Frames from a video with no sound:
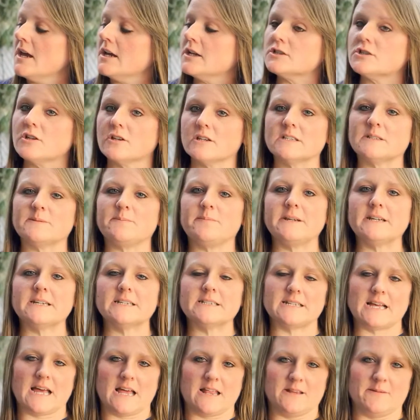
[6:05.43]
So this big
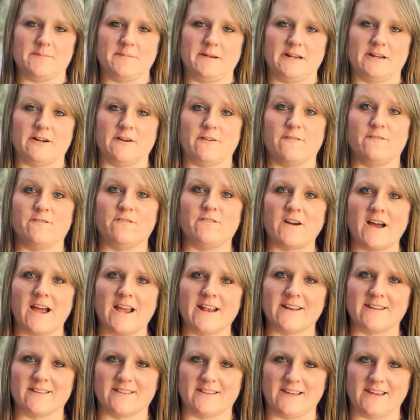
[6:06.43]
salamander
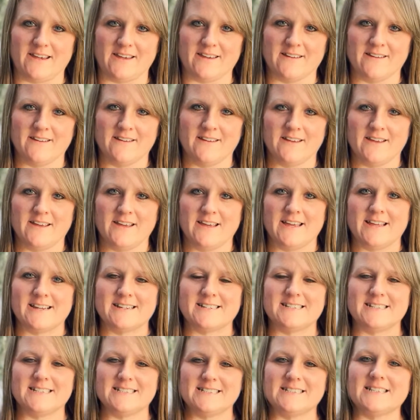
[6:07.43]
finally
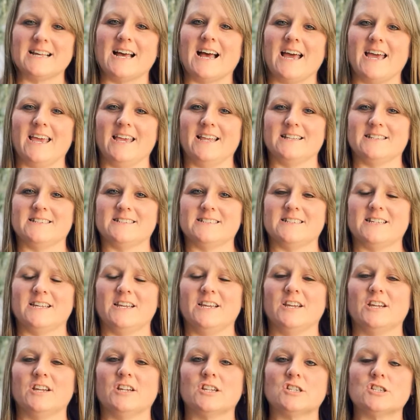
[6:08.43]
decides
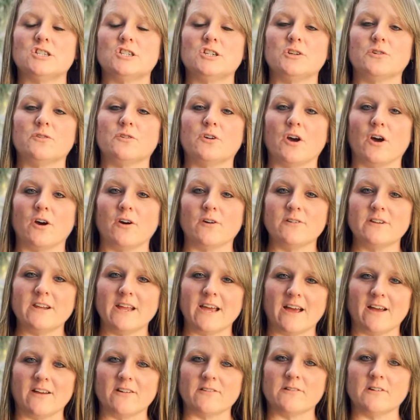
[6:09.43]
to go
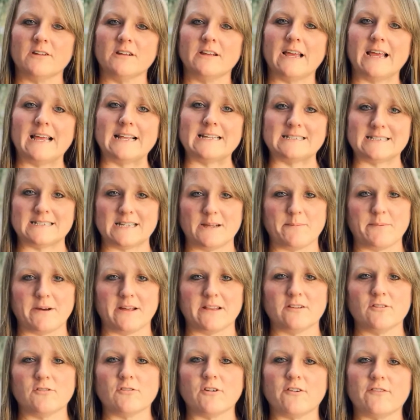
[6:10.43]
down and sit by
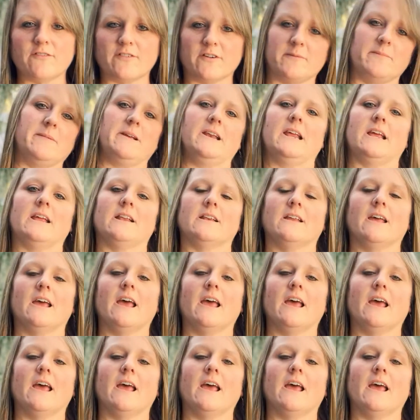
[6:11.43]
the door for a minute.